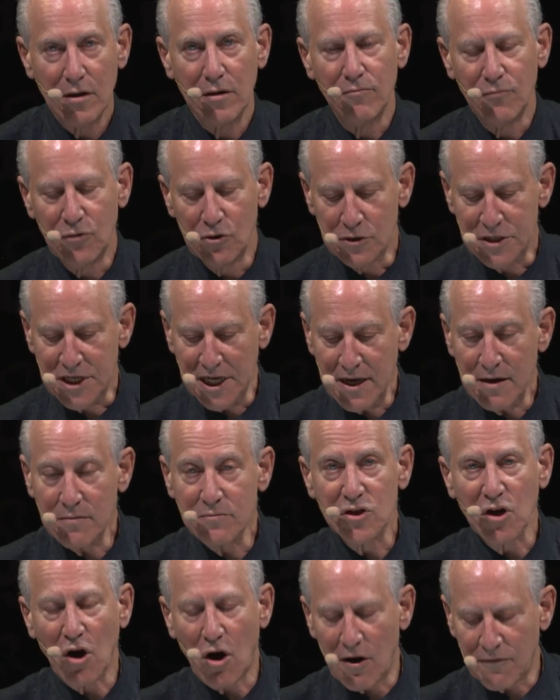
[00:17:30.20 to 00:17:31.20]

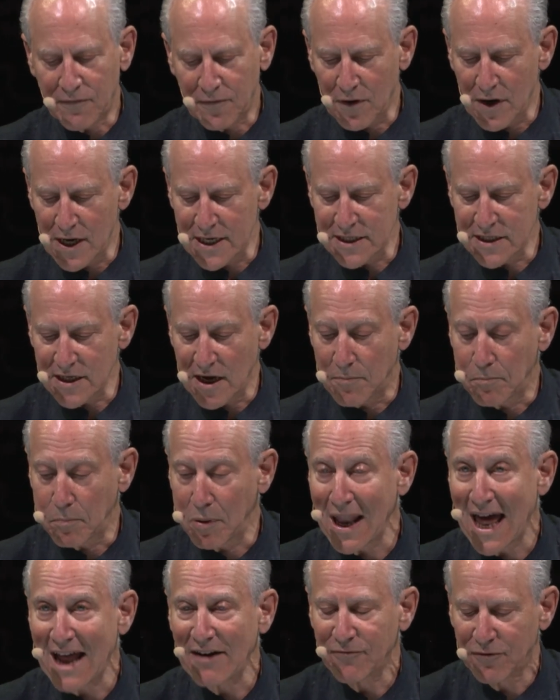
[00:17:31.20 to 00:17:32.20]
Museums offer us a
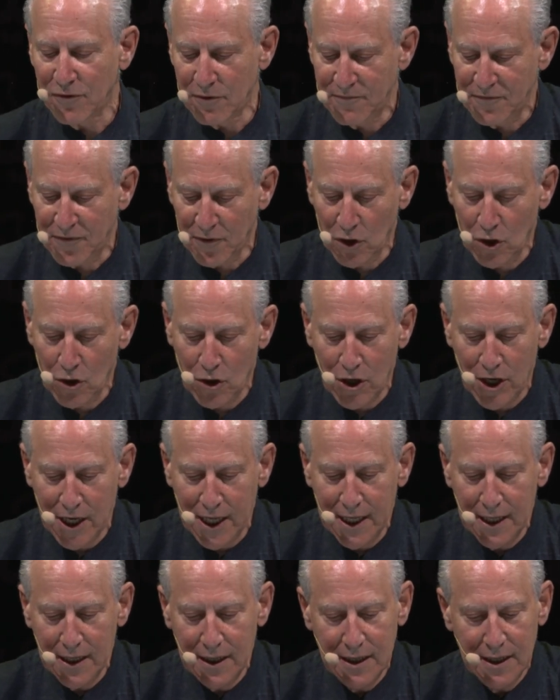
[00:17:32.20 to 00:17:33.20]
platform for
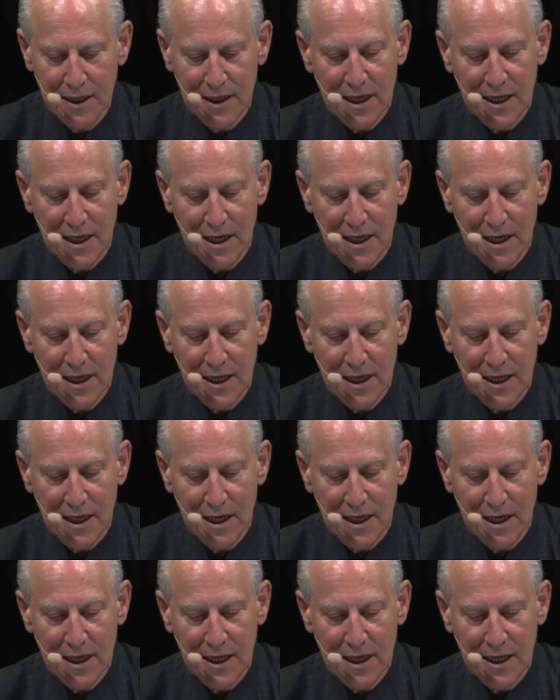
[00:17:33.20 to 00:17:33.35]
learning,